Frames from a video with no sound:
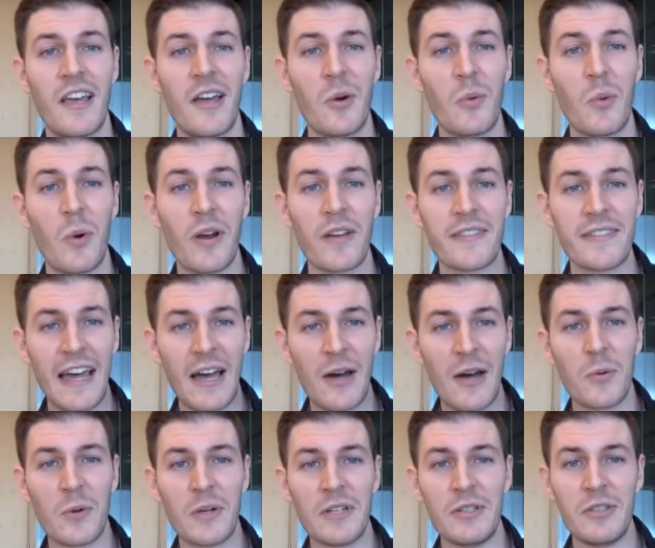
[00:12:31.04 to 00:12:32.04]
Whereas now,
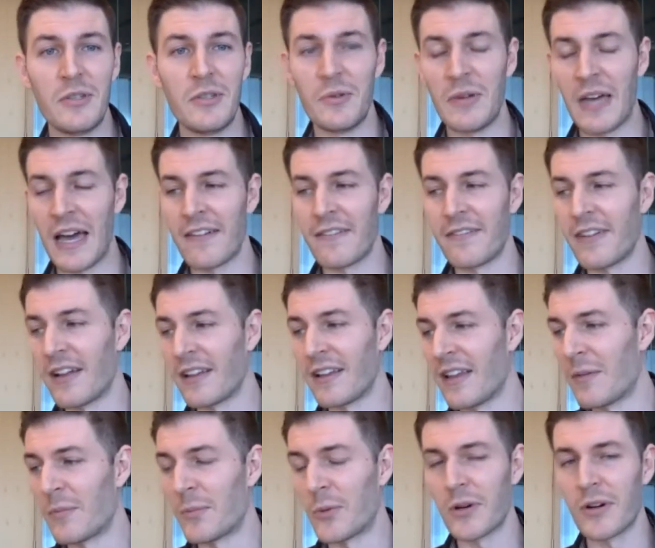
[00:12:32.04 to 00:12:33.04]
when you have a
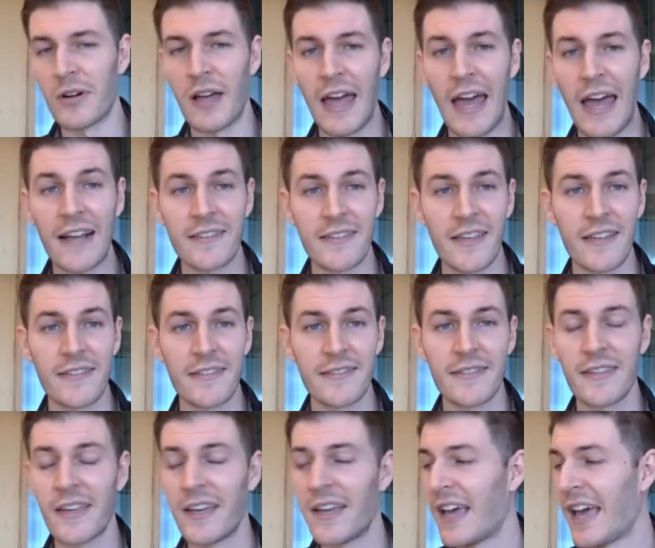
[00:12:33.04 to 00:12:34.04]
lot more
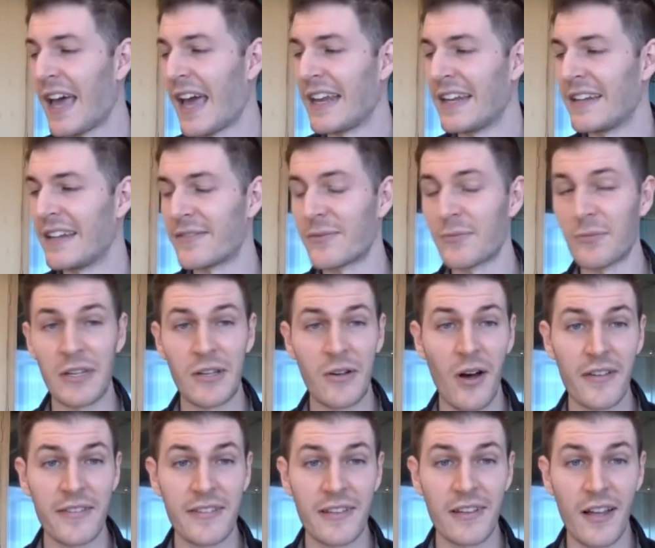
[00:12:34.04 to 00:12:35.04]
access and it doesn't really
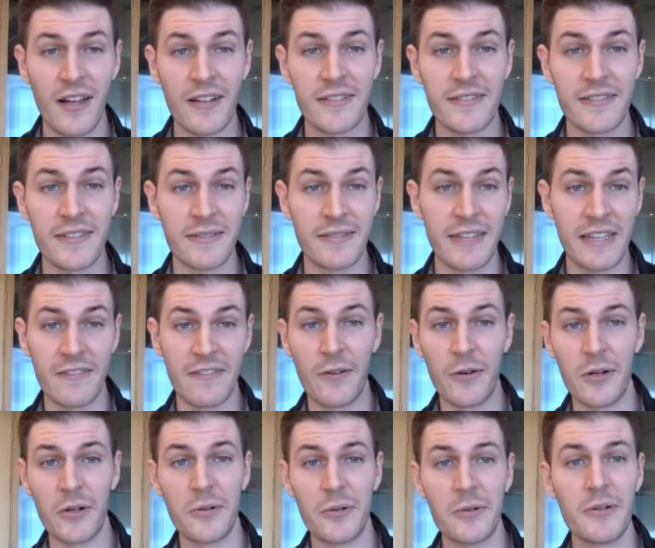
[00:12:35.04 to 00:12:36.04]
cost a lot to take a
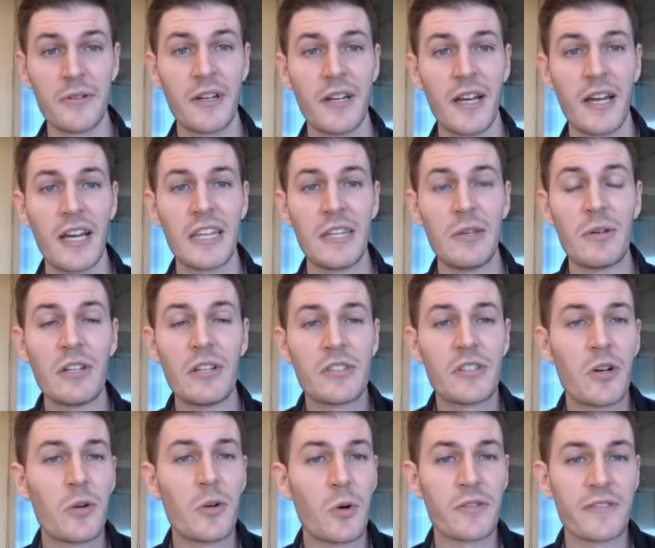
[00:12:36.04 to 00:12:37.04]
photo, you can
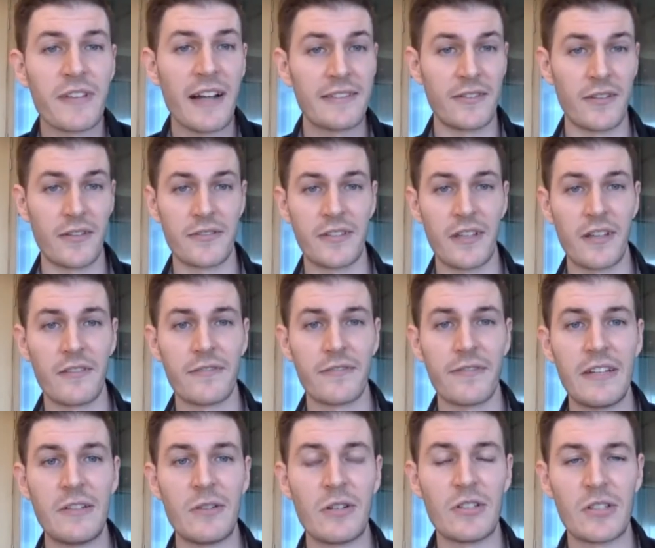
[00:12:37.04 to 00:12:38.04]
show more sides of yourself.
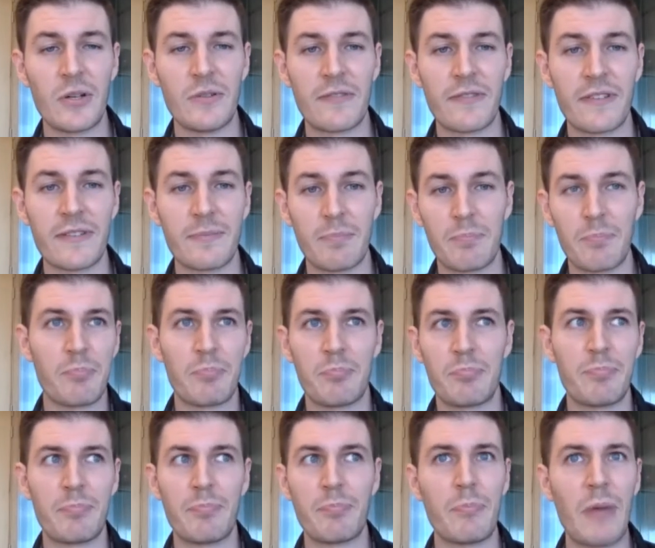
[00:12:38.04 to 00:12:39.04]
You can show different
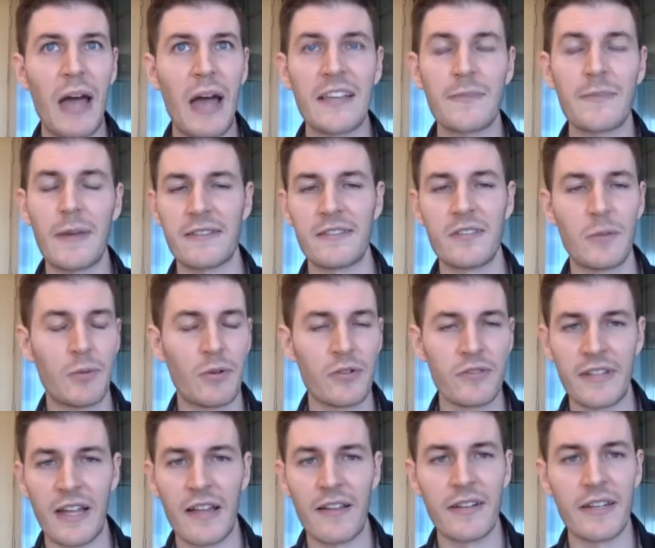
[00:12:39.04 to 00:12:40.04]
aspects of your
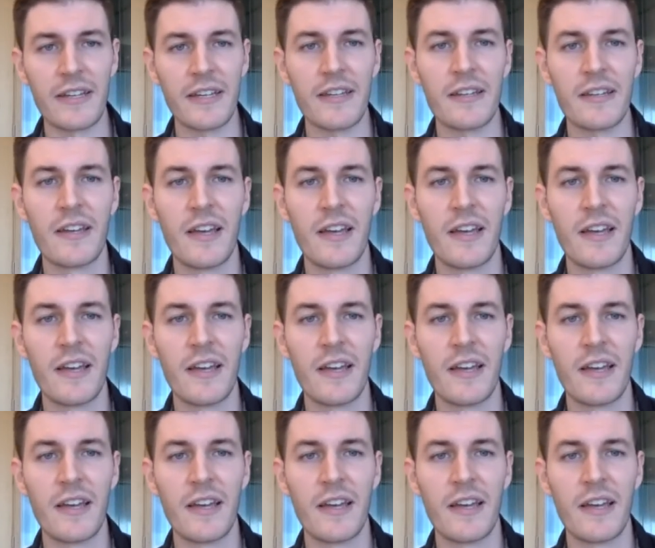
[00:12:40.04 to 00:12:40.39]
personality.